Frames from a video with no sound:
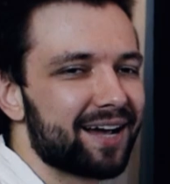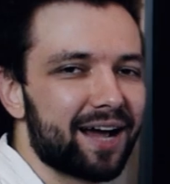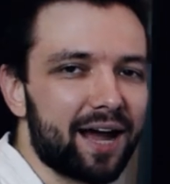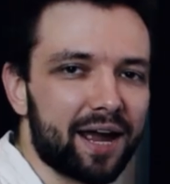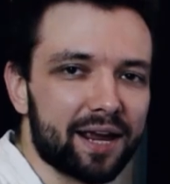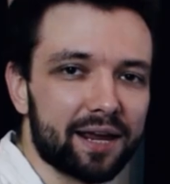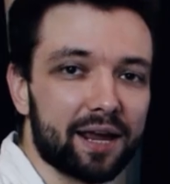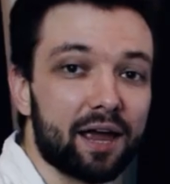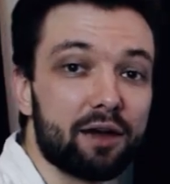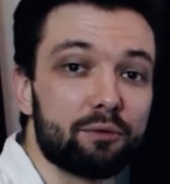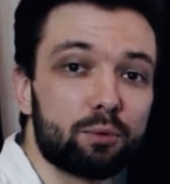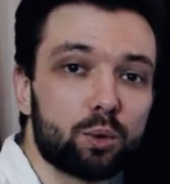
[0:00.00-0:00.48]

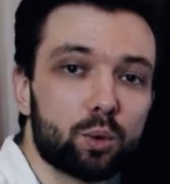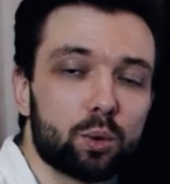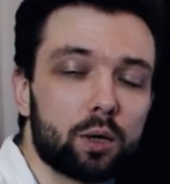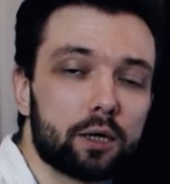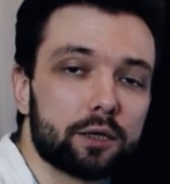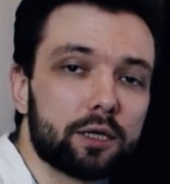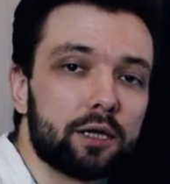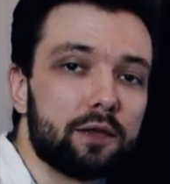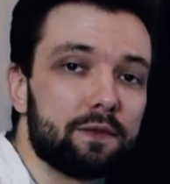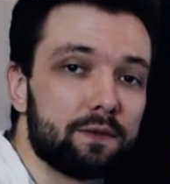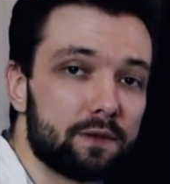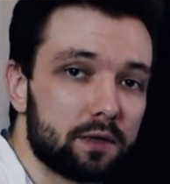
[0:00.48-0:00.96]
Hi
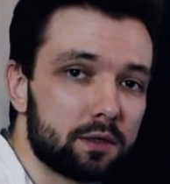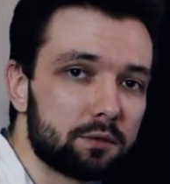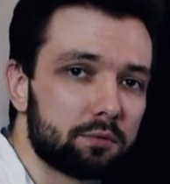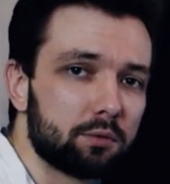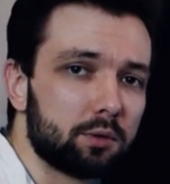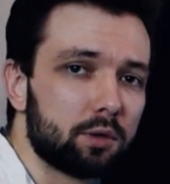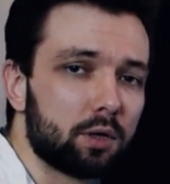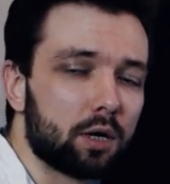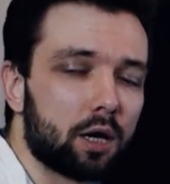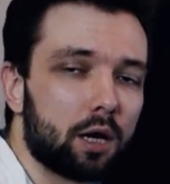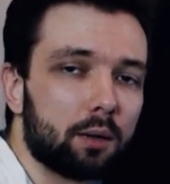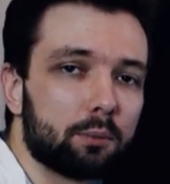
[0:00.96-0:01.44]
everyone, in this
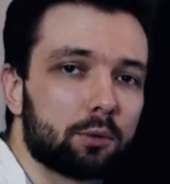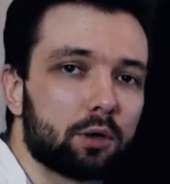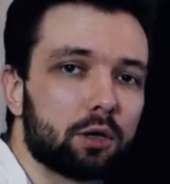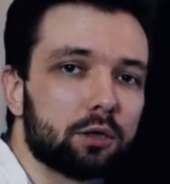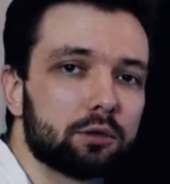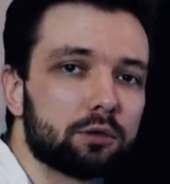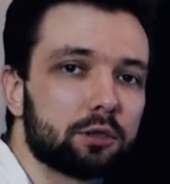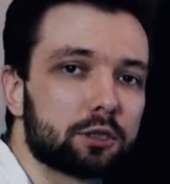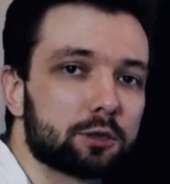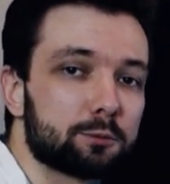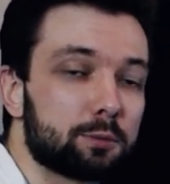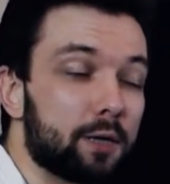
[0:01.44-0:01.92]
video I'm going
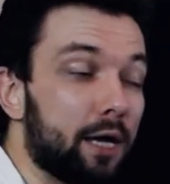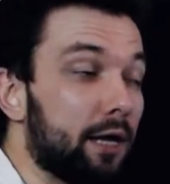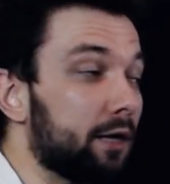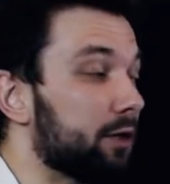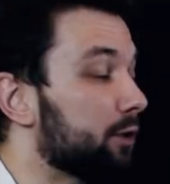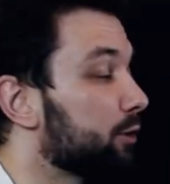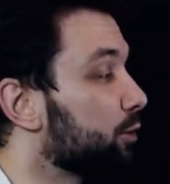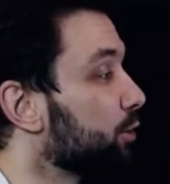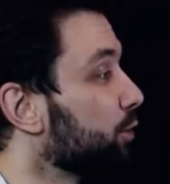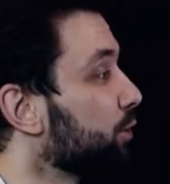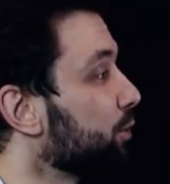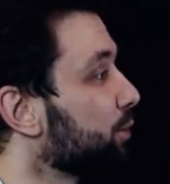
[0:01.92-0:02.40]
to explain
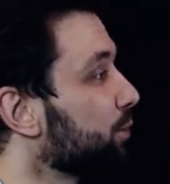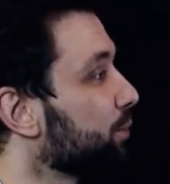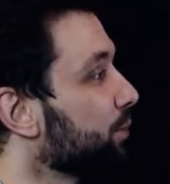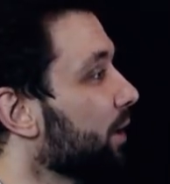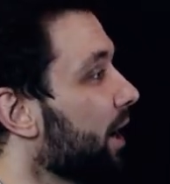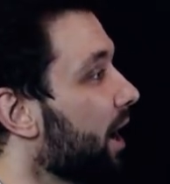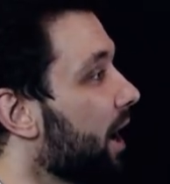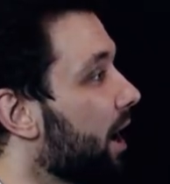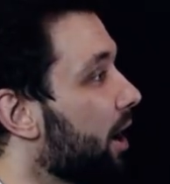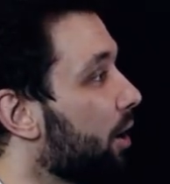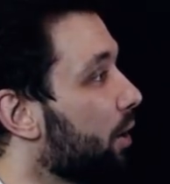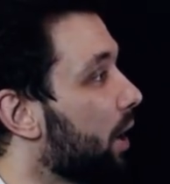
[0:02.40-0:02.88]
to you
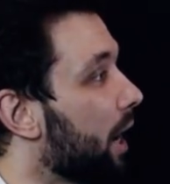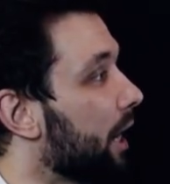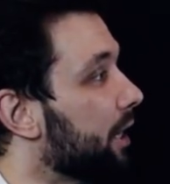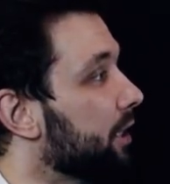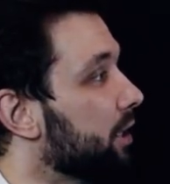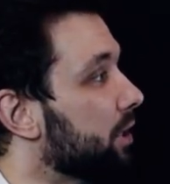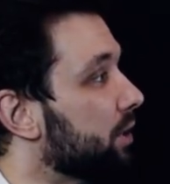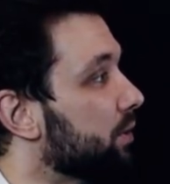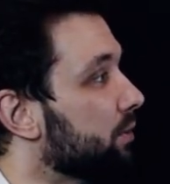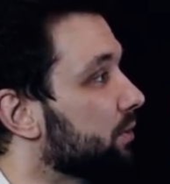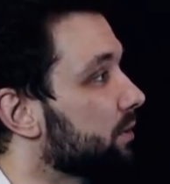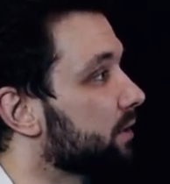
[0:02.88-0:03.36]
how I
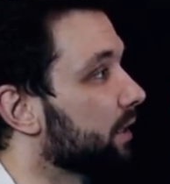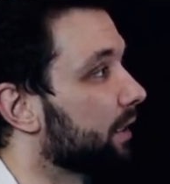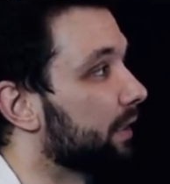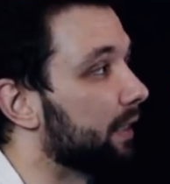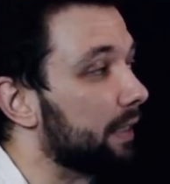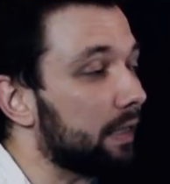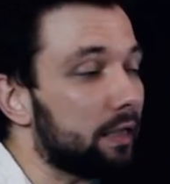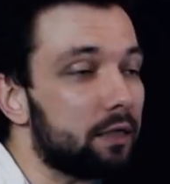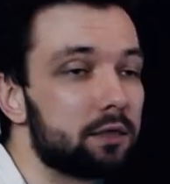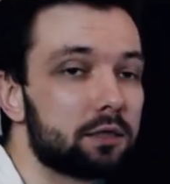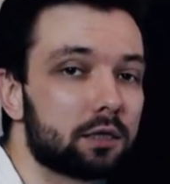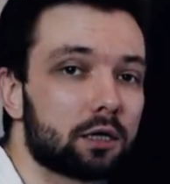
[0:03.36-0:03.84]
use
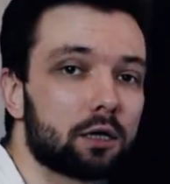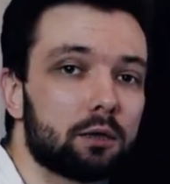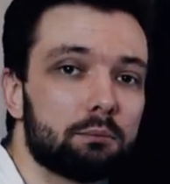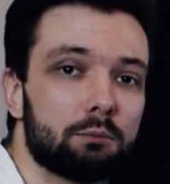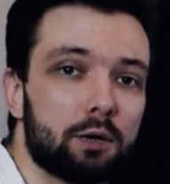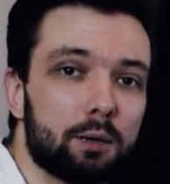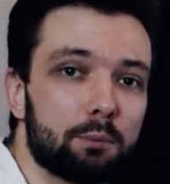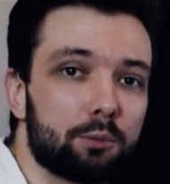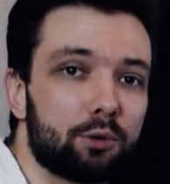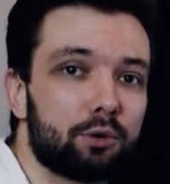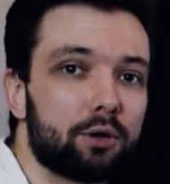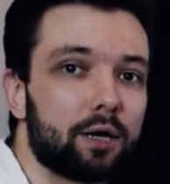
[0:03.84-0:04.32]
analytical
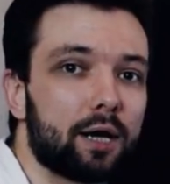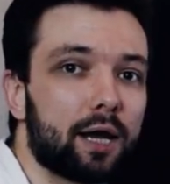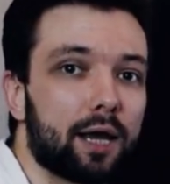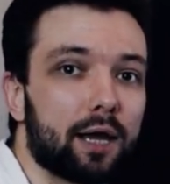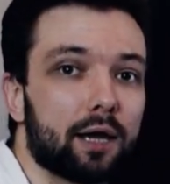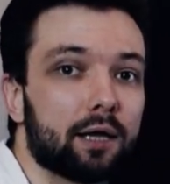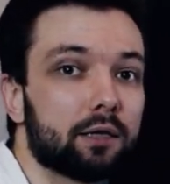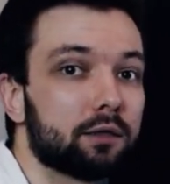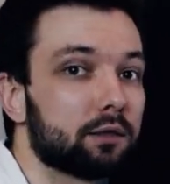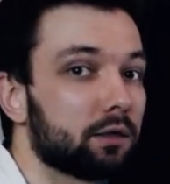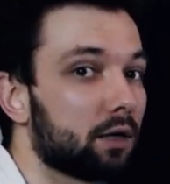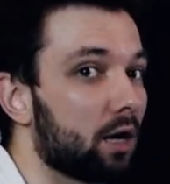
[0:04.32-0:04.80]
memory
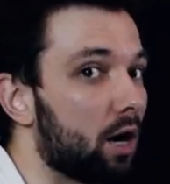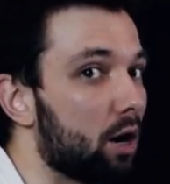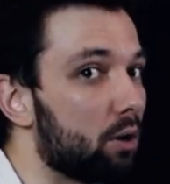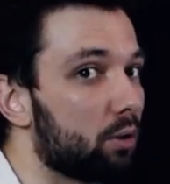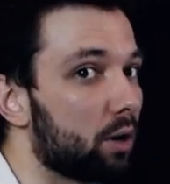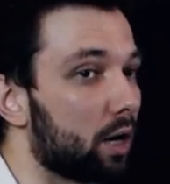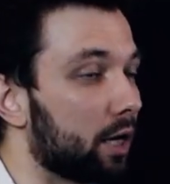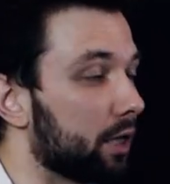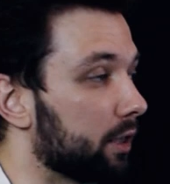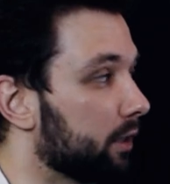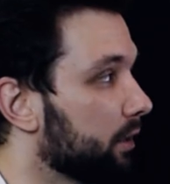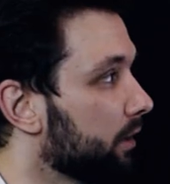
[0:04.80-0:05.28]
and how
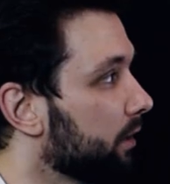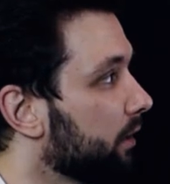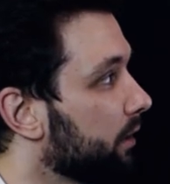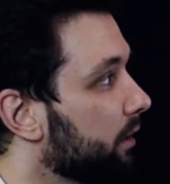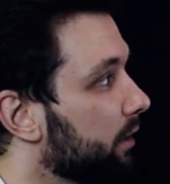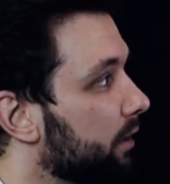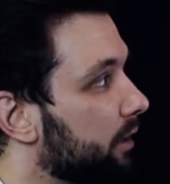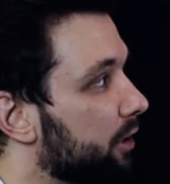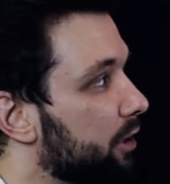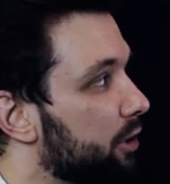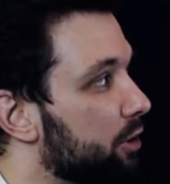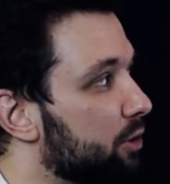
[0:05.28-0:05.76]
I
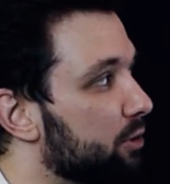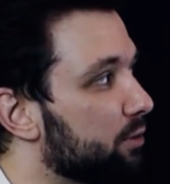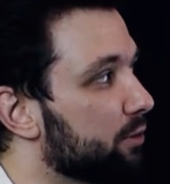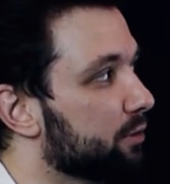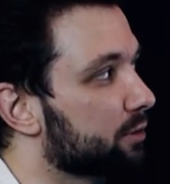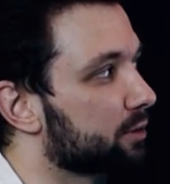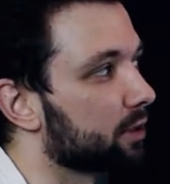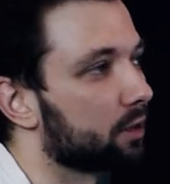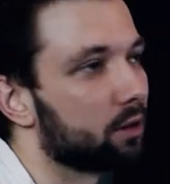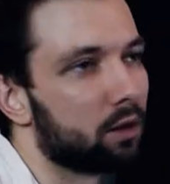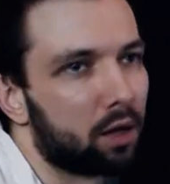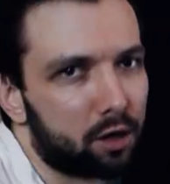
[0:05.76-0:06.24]

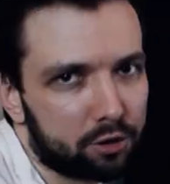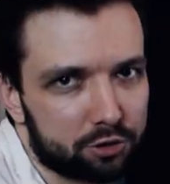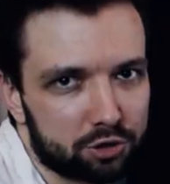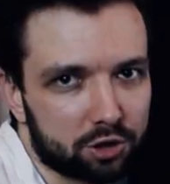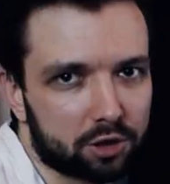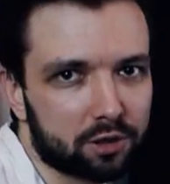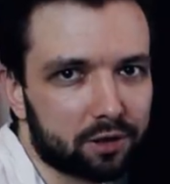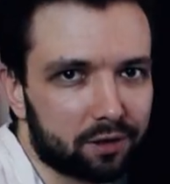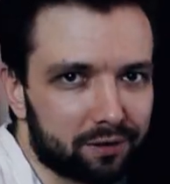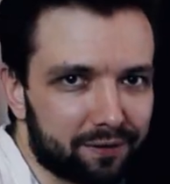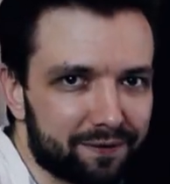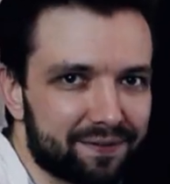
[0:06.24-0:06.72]
use
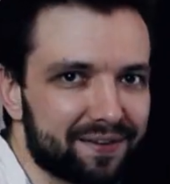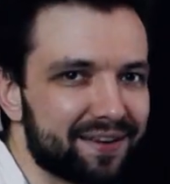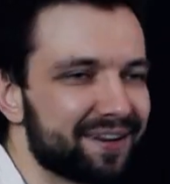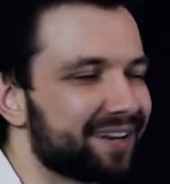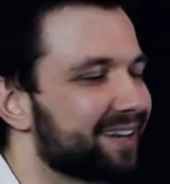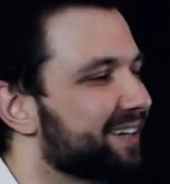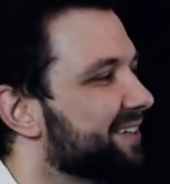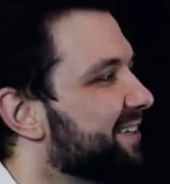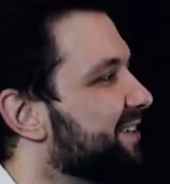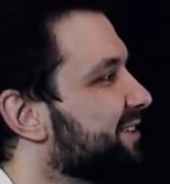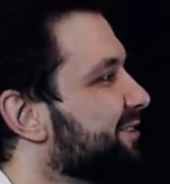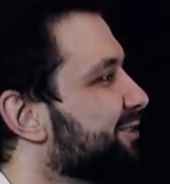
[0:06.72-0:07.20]
logical
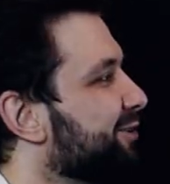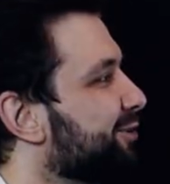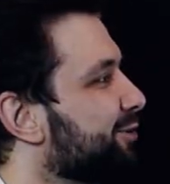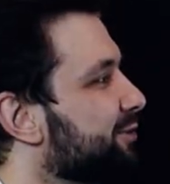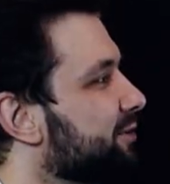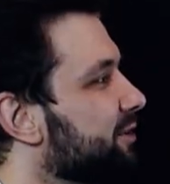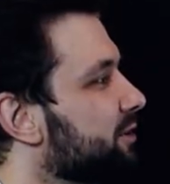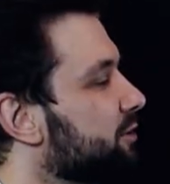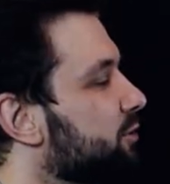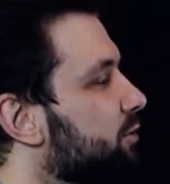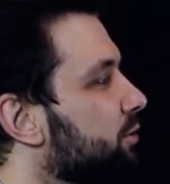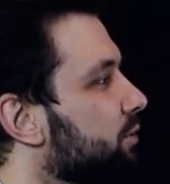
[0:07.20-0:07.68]
thinking in
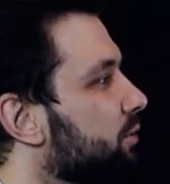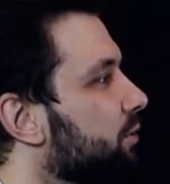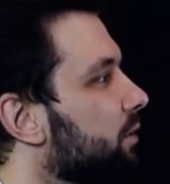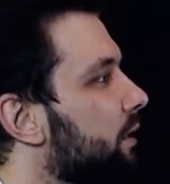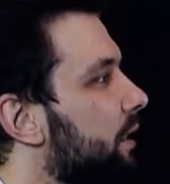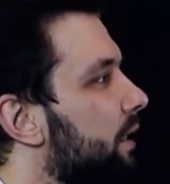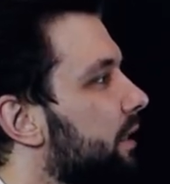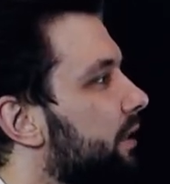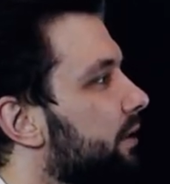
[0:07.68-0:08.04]
order to